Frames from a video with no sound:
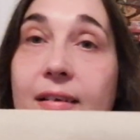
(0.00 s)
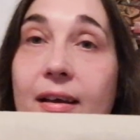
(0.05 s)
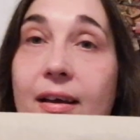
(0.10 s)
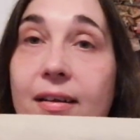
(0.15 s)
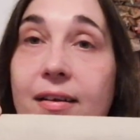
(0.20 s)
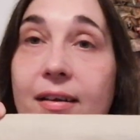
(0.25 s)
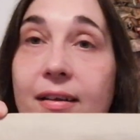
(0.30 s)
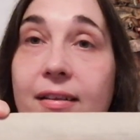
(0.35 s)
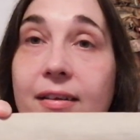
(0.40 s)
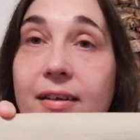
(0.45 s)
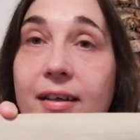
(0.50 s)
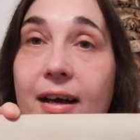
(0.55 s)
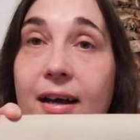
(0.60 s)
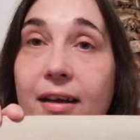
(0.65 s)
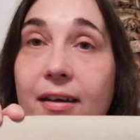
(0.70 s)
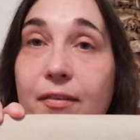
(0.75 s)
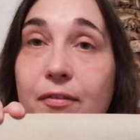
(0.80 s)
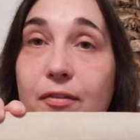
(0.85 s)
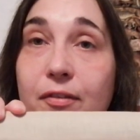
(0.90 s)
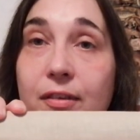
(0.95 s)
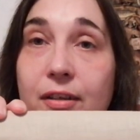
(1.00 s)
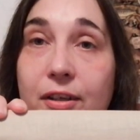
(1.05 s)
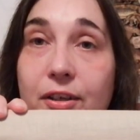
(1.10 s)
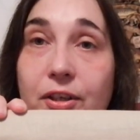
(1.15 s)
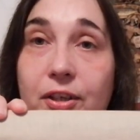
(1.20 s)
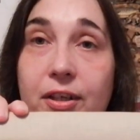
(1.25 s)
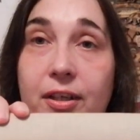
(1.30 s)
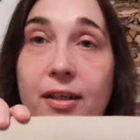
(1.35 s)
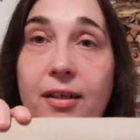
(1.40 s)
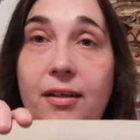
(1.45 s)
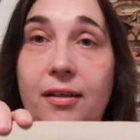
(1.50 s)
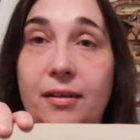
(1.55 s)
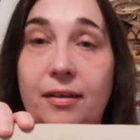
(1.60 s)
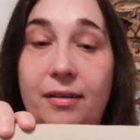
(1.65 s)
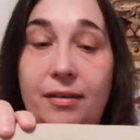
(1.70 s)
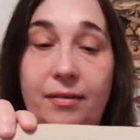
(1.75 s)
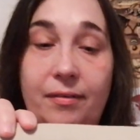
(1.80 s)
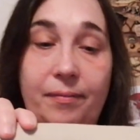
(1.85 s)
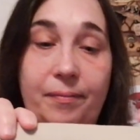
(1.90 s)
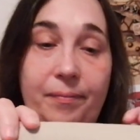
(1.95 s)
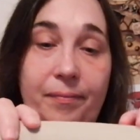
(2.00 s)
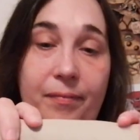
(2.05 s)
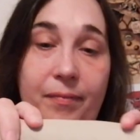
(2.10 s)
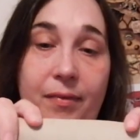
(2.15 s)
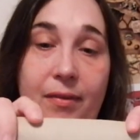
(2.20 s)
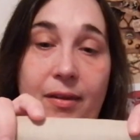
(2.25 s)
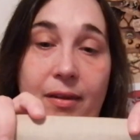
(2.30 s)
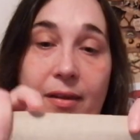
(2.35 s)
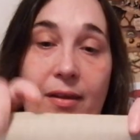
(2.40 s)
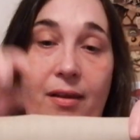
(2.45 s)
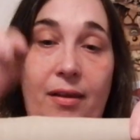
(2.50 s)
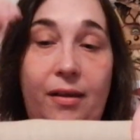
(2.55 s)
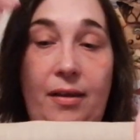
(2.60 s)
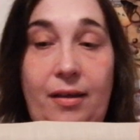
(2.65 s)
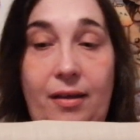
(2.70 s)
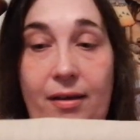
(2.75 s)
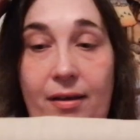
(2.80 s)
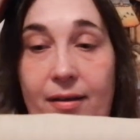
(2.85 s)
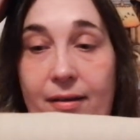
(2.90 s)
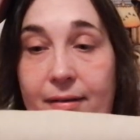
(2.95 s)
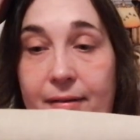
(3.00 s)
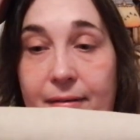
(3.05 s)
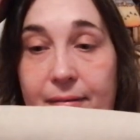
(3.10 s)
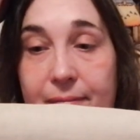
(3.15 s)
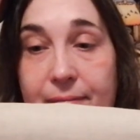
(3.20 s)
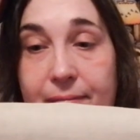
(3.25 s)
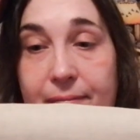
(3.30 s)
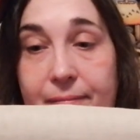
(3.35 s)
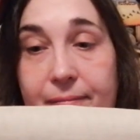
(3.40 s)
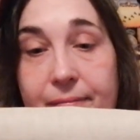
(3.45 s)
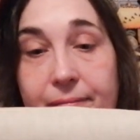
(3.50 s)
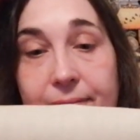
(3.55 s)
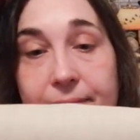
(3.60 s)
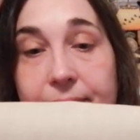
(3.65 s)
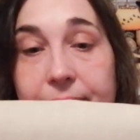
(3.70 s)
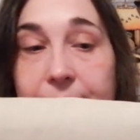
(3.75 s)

another kind of stitching. Um,